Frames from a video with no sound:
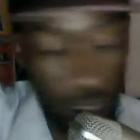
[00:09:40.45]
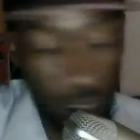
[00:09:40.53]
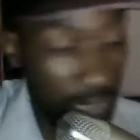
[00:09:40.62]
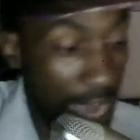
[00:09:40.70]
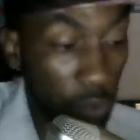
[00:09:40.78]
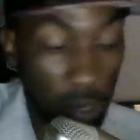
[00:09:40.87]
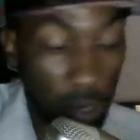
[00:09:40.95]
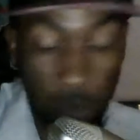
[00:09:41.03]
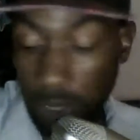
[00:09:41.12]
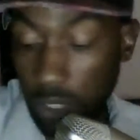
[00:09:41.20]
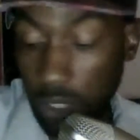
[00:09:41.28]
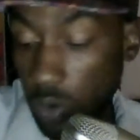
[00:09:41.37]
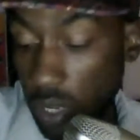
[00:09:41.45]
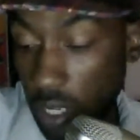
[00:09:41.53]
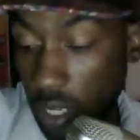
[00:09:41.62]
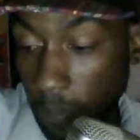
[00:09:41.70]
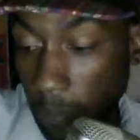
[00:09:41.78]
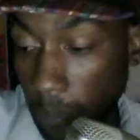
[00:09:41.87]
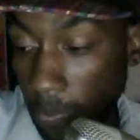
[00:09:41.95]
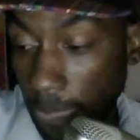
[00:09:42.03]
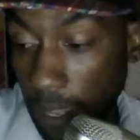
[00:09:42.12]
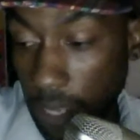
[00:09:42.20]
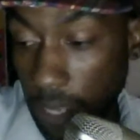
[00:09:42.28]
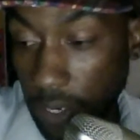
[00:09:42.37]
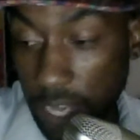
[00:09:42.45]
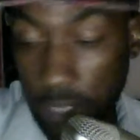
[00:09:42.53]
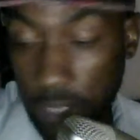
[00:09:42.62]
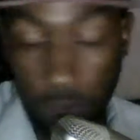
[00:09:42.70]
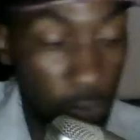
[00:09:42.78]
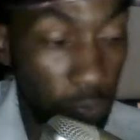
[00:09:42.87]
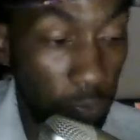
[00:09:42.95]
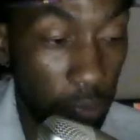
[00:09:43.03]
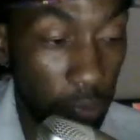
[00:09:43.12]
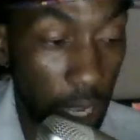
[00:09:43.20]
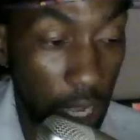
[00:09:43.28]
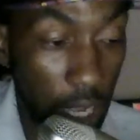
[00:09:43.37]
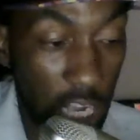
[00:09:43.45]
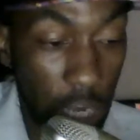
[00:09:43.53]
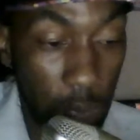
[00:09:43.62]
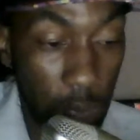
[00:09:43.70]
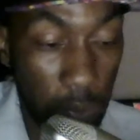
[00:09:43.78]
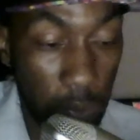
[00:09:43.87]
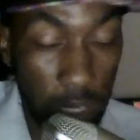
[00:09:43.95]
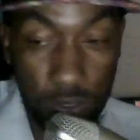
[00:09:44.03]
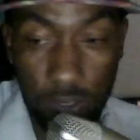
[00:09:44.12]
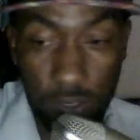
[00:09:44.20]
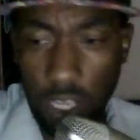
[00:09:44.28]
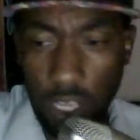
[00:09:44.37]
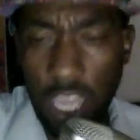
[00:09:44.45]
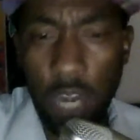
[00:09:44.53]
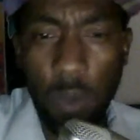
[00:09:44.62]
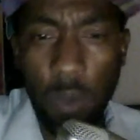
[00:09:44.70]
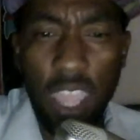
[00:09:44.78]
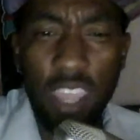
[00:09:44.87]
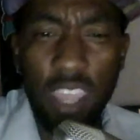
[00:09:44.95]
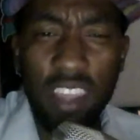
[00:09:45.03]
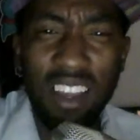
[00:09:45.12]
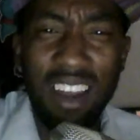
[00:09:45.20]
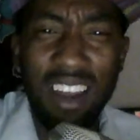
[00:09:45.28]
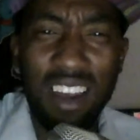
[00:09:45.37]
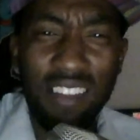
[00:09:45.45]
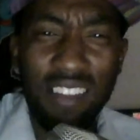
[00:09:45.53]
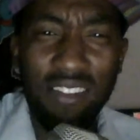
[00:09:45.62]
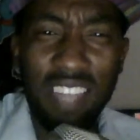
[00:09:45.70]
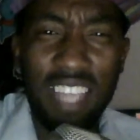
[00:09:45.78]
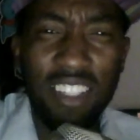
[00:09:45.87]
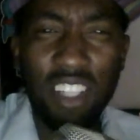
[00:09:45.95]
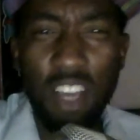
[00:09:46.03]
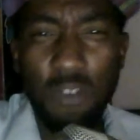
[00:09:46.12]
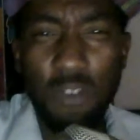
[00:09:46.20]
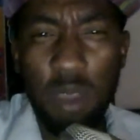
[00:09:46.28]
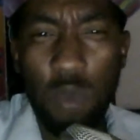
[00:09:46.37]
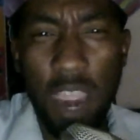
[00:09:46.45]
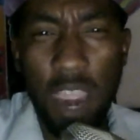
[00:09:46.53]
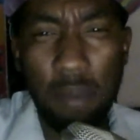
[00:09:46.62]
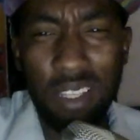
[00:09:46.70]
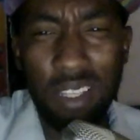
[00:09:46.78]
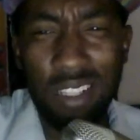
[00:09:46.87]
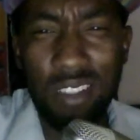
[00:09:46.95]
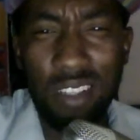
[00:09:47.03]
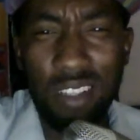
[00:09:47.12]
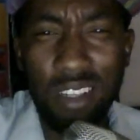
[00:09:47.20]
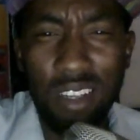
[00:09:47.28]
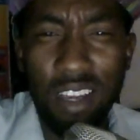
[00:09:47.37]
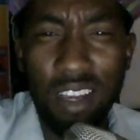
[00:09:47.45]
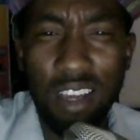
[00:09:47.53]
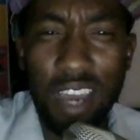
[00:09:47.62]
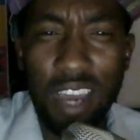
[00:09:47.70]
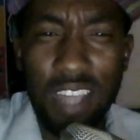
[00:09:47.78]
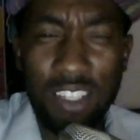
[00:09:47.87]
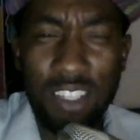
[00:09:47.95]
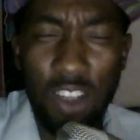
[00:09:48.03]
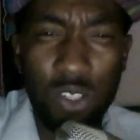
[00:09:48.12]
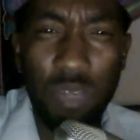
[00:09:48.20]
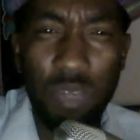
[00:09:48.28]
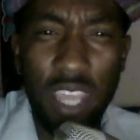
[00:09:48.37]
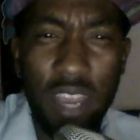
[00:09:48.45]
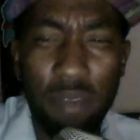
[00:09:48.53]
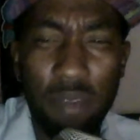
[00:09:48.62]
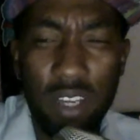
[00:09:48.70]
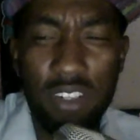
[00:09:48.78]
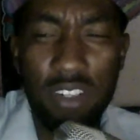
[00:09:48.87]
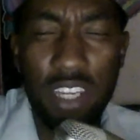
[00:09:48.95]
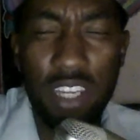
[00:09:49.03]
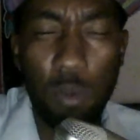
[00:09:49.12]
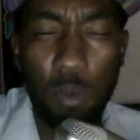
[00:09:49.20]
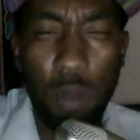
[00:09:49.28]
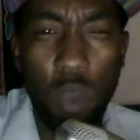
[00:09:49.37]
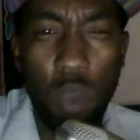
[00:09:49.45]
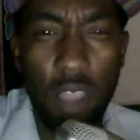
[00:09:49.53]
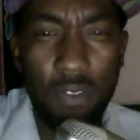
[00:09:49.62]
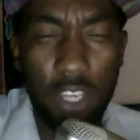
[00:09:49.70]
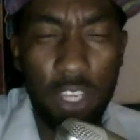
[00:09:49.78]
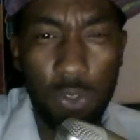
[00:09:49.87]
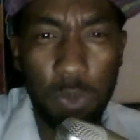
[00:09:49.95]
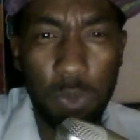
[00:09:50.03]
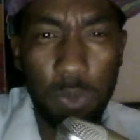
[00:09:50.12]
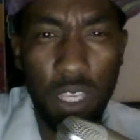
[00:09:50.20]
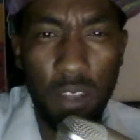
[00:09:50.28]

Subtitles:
And that's what I'm gonna be doing in the next few couple months. Anyway, that's enough of me rambling. I talk too damn much. That's what my wife tells me.